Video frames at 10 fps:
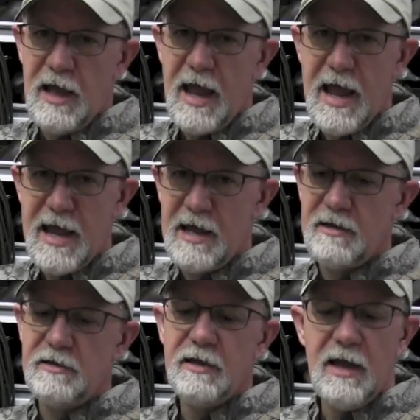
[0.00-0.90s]

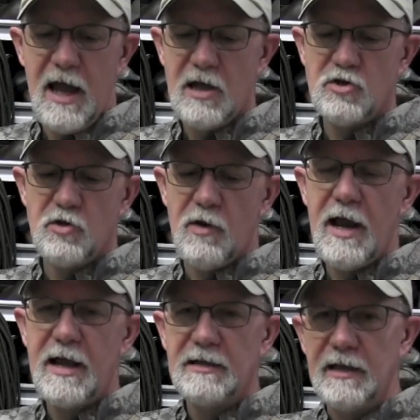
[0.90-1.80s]
hand as you're
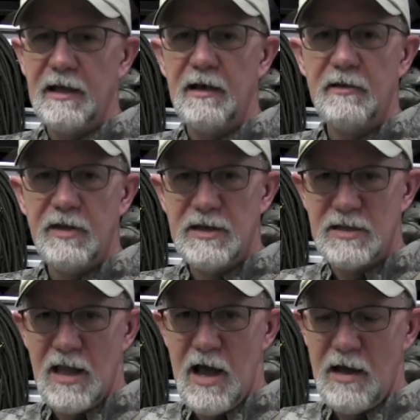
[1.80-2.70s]
handling
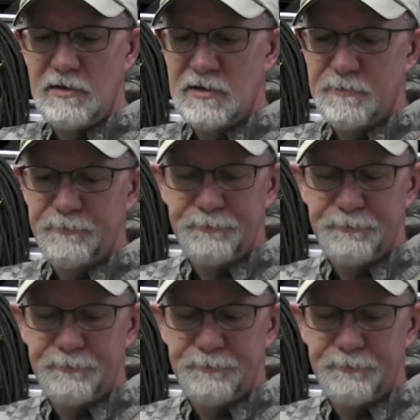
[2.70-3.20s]
these lines.